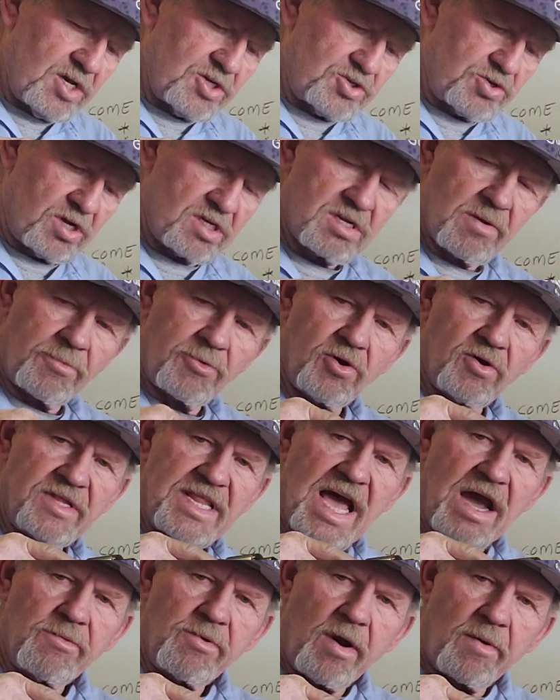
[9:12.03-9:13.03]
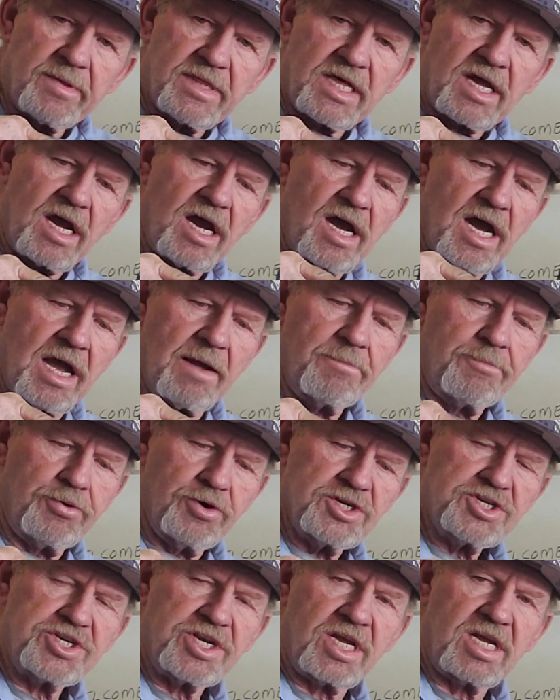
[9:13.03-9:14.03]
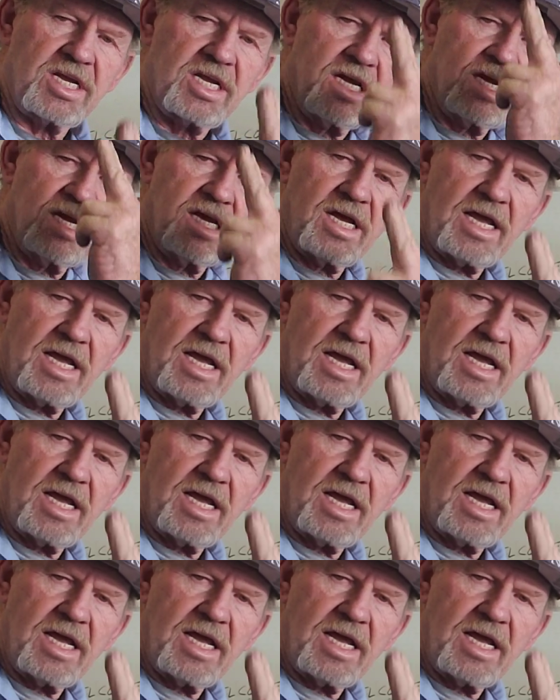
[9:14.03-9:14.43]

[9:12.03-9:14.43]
So as I'm going that way with it, I'm pushing,